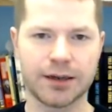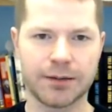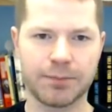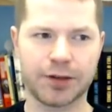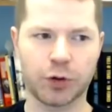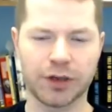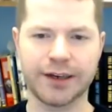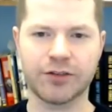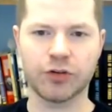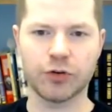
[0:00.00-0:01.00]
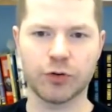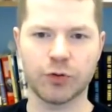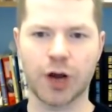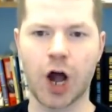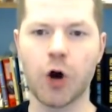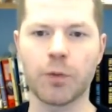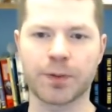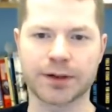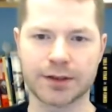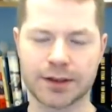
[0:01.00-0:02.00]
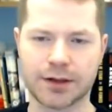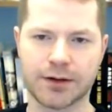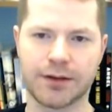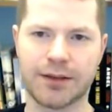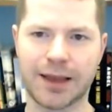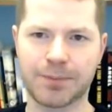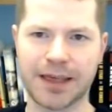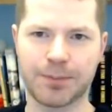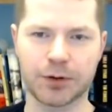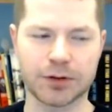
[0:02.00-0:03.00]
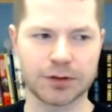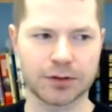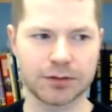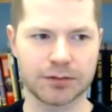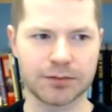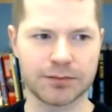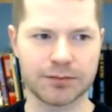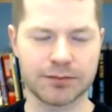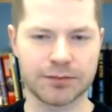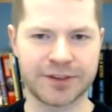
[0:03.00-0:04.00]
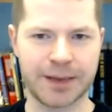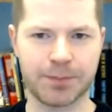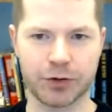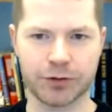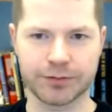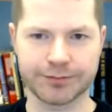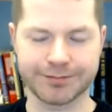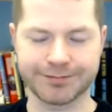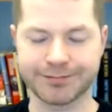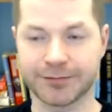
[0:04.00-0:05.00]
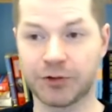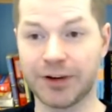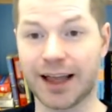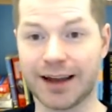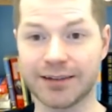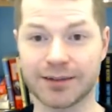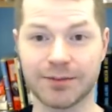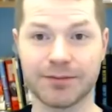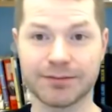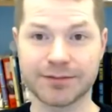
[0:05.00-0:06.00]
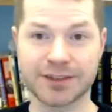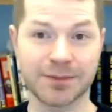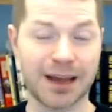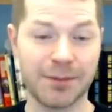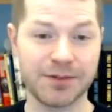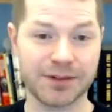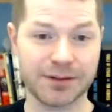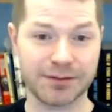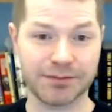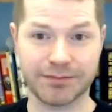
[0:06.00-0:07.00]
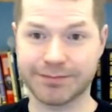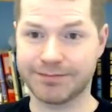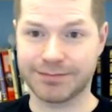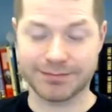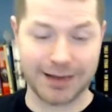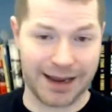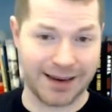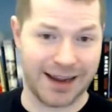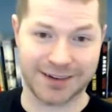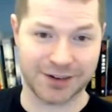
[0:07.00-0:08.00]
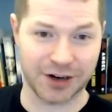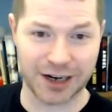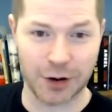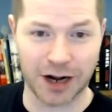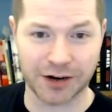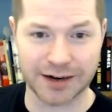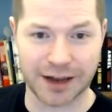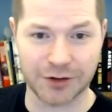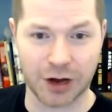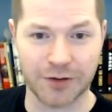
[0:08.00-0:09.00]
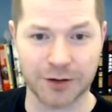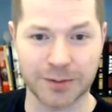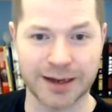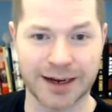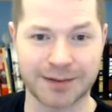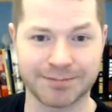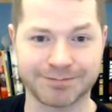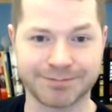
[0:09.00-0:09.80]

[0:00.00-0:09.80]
purely to hope that people tip you, realize sometimes, I guess you're gonna go hungry. It sounds awful, but um,